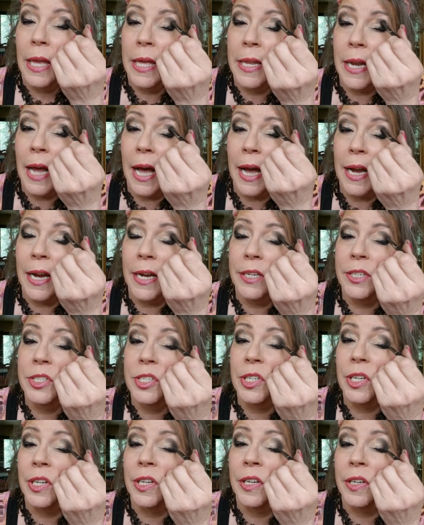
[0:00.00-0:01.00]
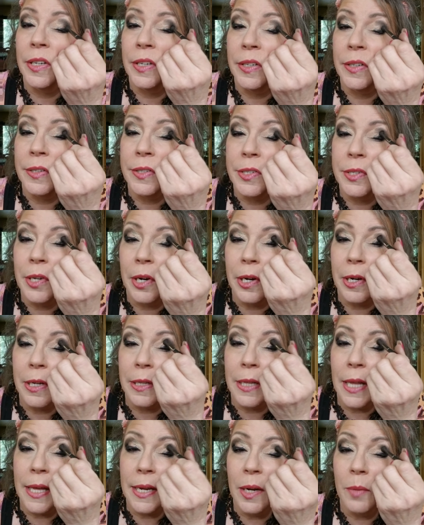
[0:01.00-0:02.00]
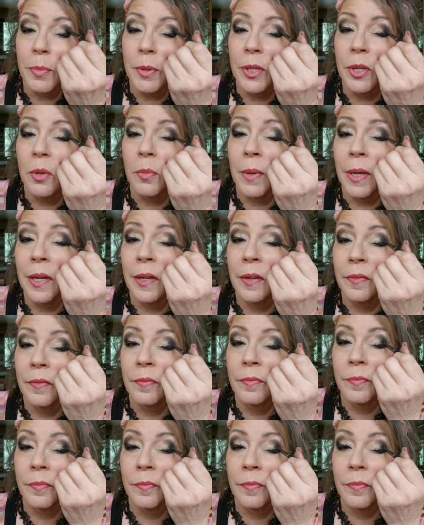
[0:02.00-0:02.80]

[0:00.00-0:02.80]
and I just darken that up a little bit.